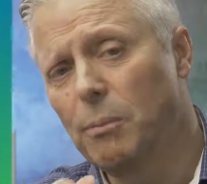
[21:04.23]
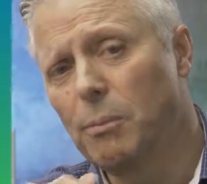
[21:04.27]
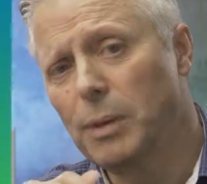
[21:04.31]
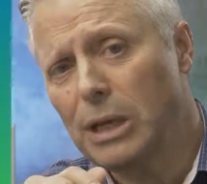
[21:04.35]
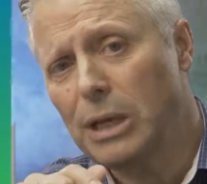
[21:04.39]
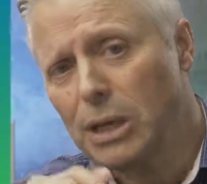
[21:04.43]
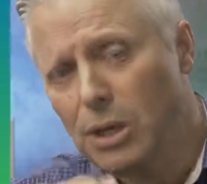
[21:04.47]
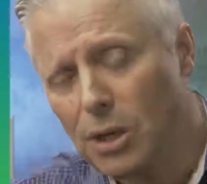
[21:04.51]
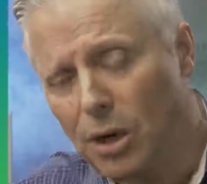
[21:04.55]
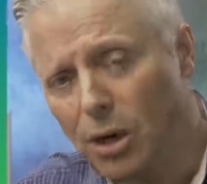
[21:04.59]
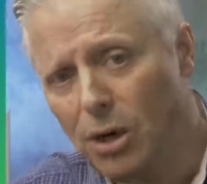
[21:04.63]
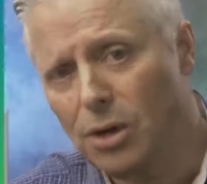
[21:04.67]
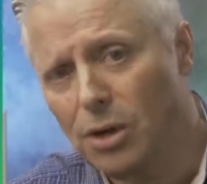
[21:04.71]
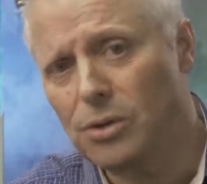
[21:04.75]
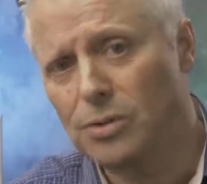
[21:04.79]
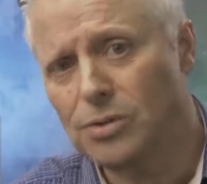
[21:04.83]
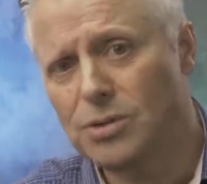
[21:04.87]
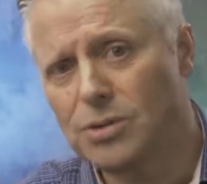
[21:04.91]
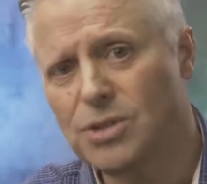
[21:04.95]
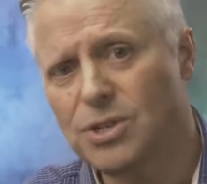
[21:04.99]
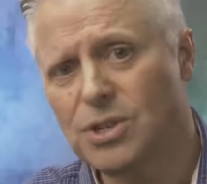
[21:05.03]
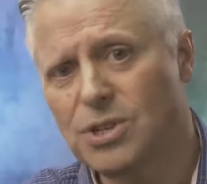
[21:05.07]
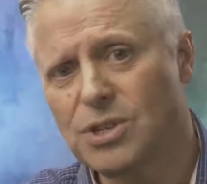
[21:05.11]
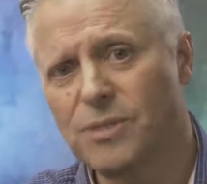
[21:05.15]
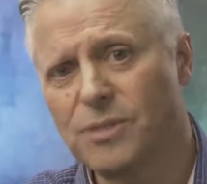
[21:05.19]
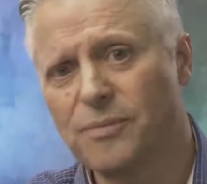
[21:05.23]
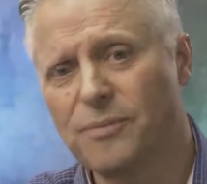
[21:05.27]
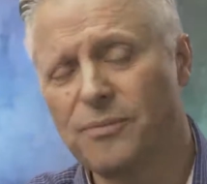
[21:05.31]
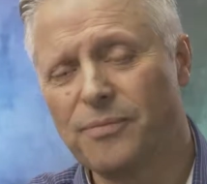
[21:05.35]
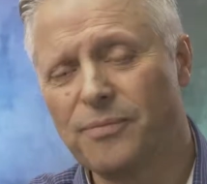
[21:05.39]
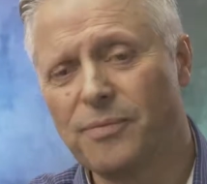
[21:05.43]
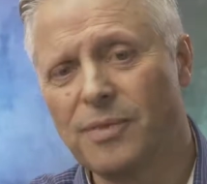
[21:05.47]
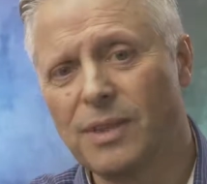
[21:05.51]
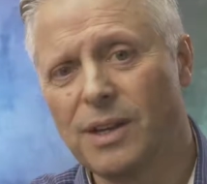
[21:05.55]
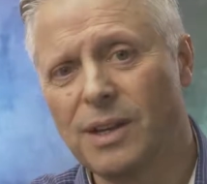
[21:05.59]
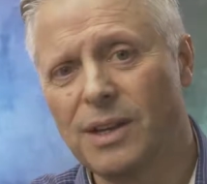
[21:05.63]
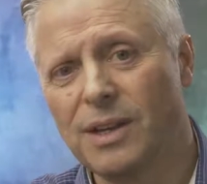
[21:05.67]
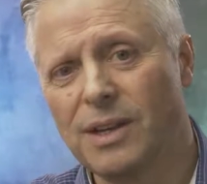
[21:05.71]
because
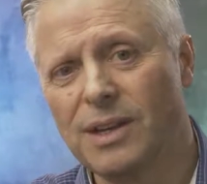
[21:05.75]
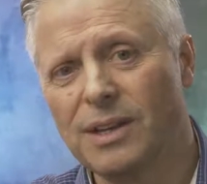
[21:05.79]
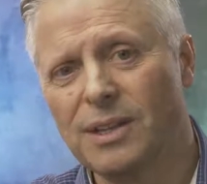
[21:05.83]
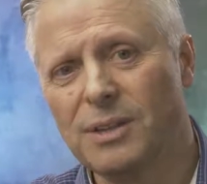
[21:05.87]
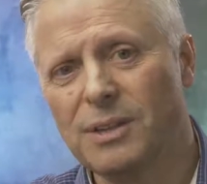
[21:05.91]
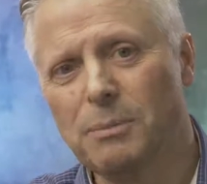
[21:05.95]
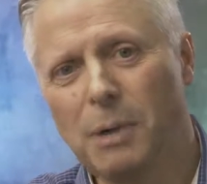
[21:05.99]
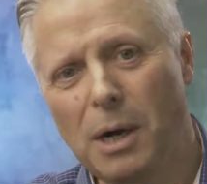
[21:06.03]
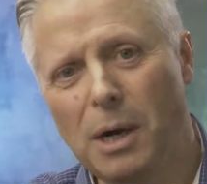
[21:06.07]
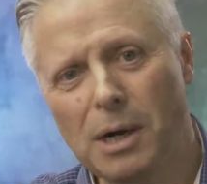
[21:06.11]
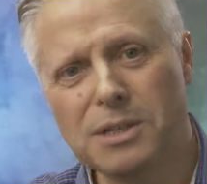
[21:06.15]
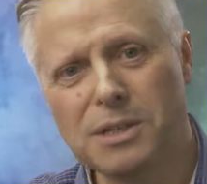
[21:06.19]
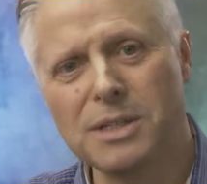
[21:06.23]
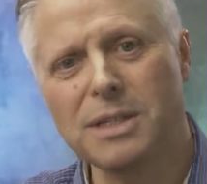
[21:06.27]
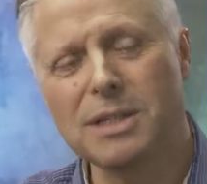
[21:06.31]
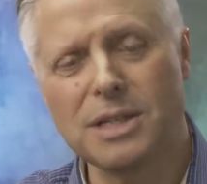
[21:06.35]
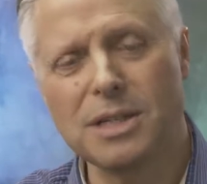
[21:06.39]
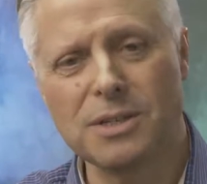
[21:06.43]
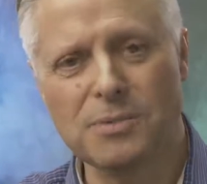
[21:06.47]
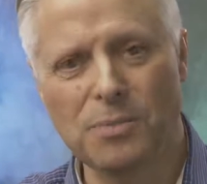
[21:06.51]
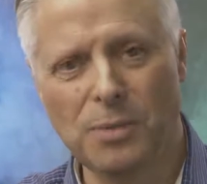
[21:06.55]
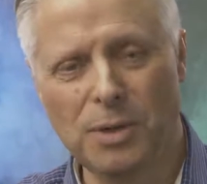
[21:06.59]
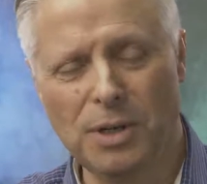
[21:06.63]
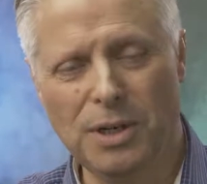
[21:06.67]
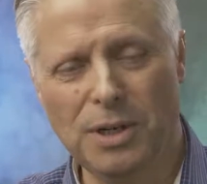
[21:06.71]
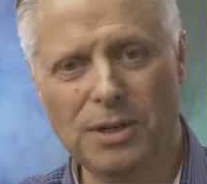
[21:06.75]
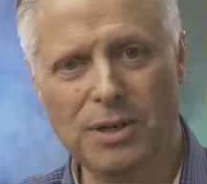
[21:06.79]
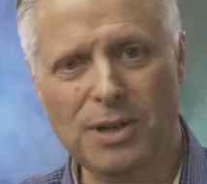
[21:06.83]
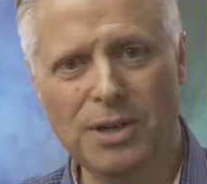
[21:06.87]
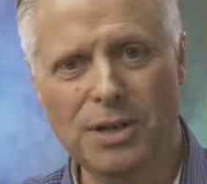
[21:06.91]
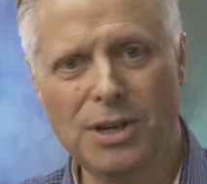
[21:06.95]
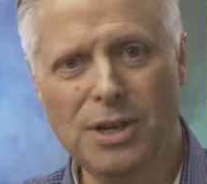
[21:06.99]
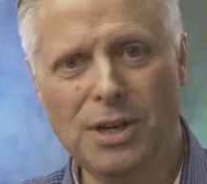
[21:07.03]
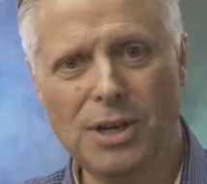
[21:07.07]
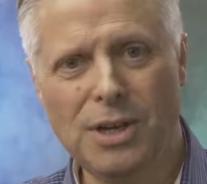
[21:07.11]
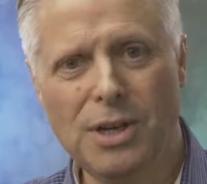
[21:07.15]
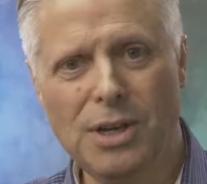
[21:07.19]
marketing doesn't work.